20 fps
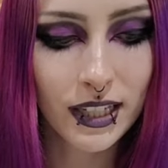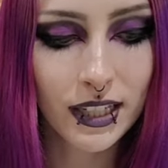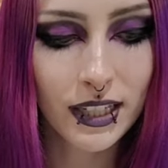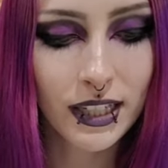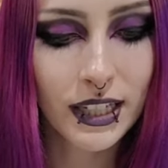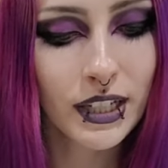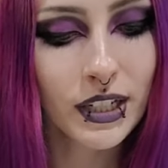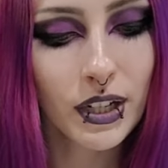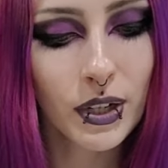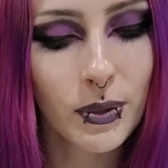
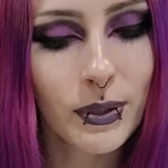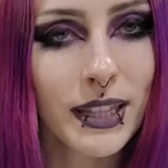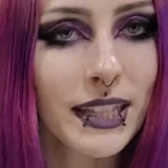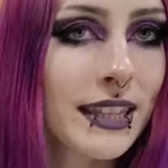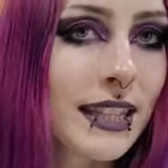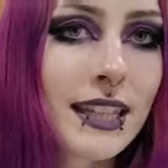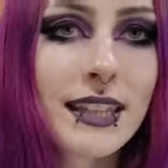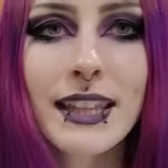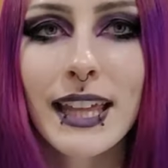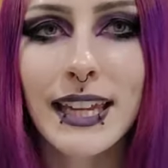you know, like
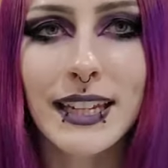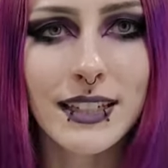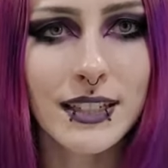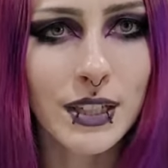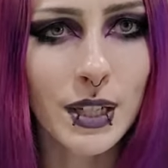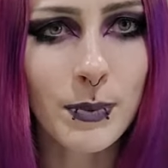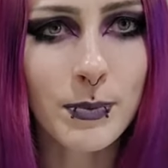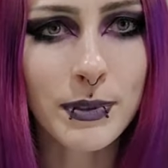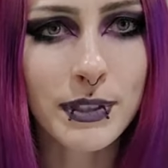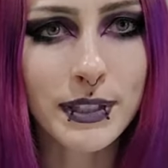they lightened
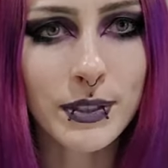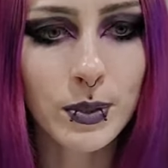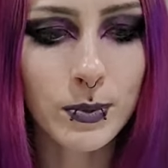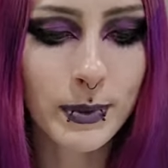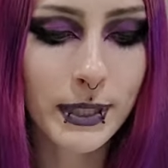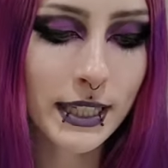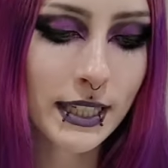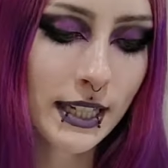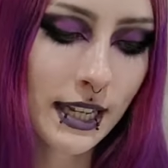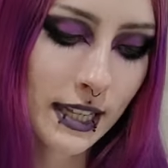up a little
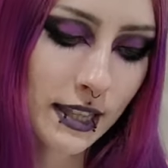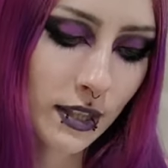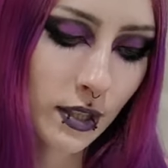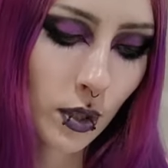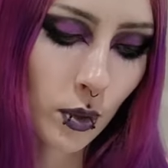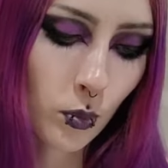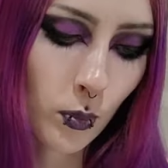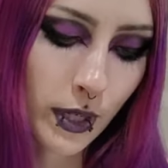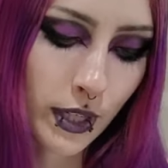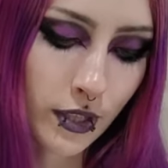bit and
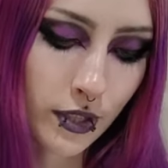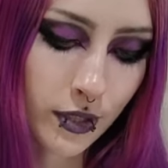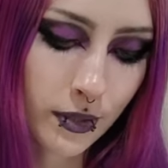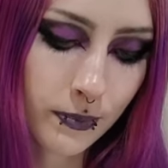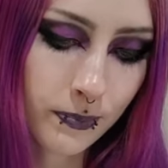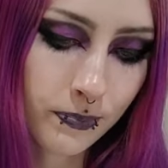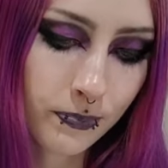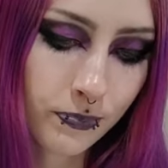they're weird